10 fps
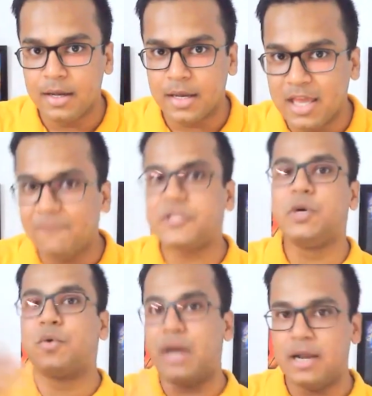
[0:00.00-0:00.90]
gives
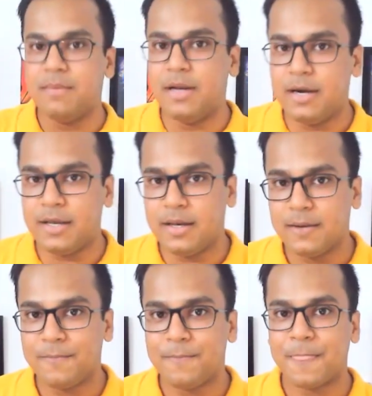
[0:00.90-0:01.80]
you credibility
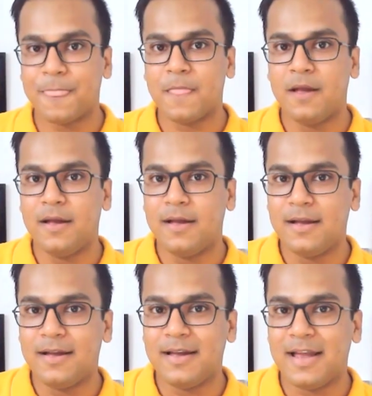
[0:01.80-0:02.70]

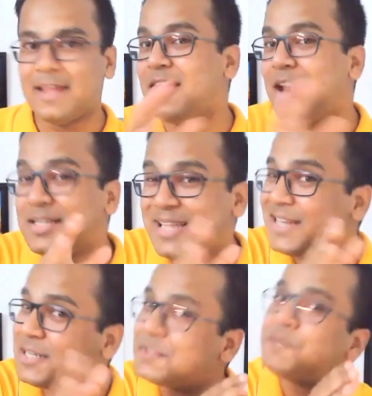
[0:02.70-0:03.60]
and there is
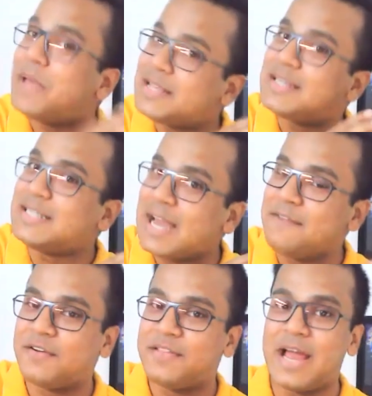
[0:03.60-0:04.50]
there's some space and time
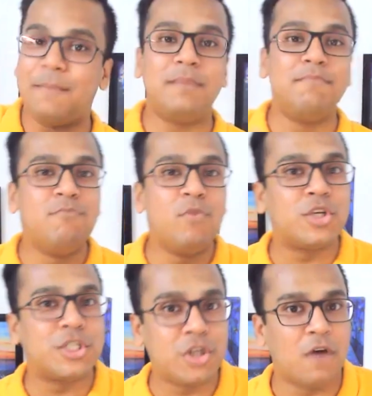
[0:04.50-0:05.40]
for that but
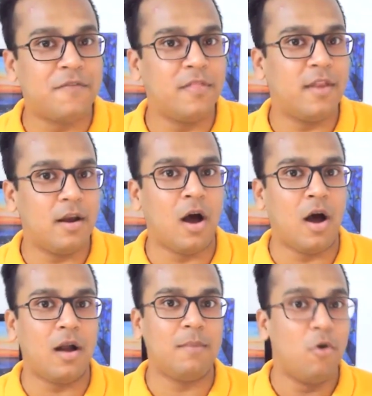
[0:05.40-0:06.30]
most often than
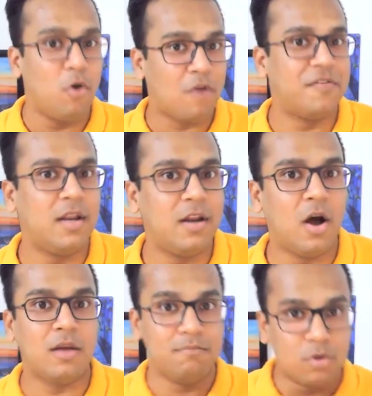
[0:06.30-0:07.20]
not more often than
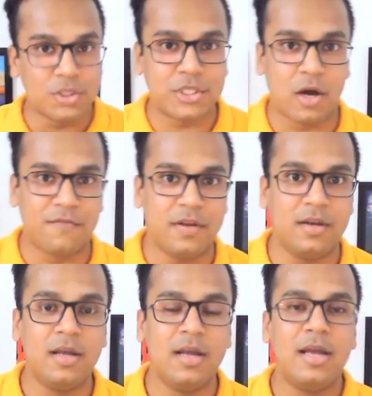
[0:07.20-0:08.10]
not most often
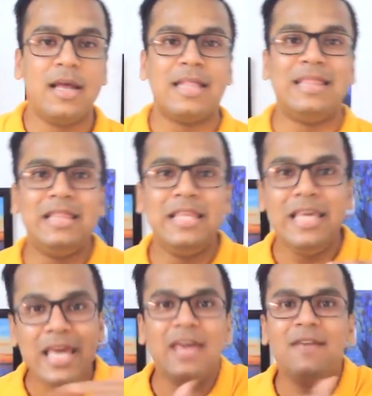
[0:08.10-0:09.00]

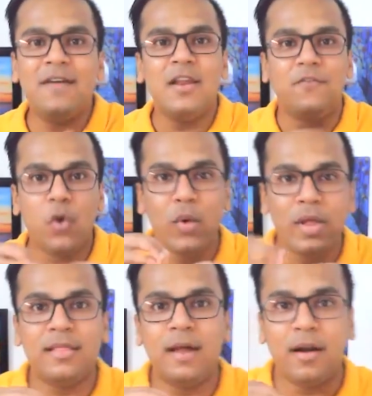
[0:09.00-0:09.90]
even if you
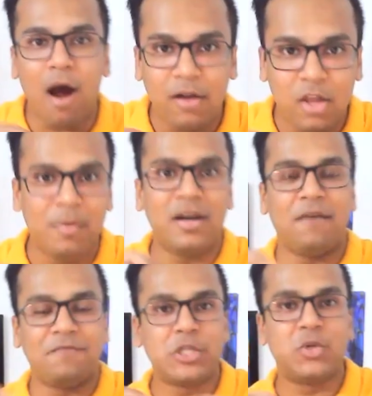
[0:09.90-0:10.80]
win that argument
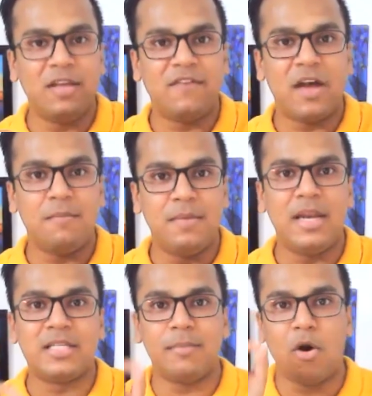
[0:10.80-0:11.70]
after 25
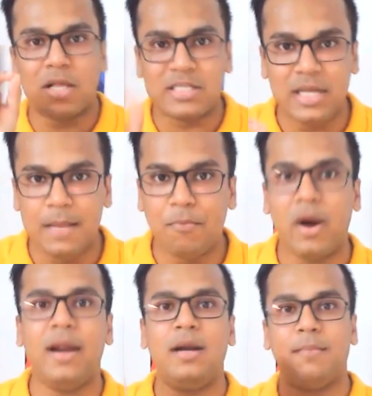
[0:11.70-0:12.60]
minutes about a silly
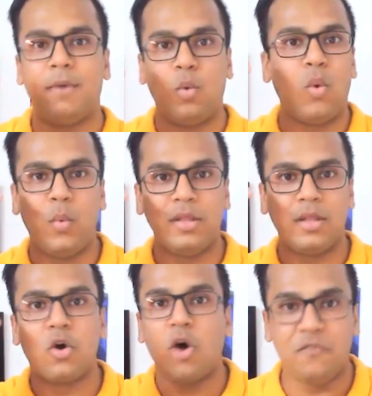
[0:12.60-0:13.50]
point about what, whether
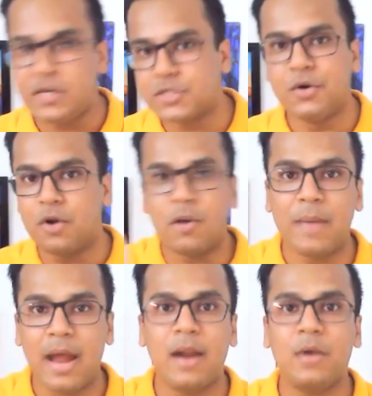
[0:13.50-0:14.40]
coffee is good or
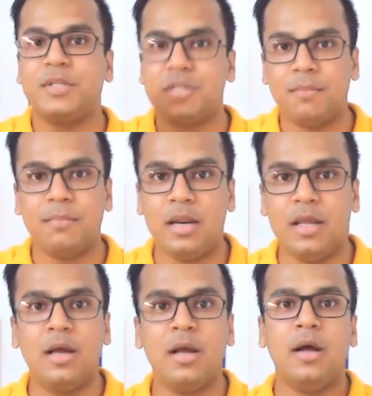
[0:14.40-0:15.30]
bad with somebody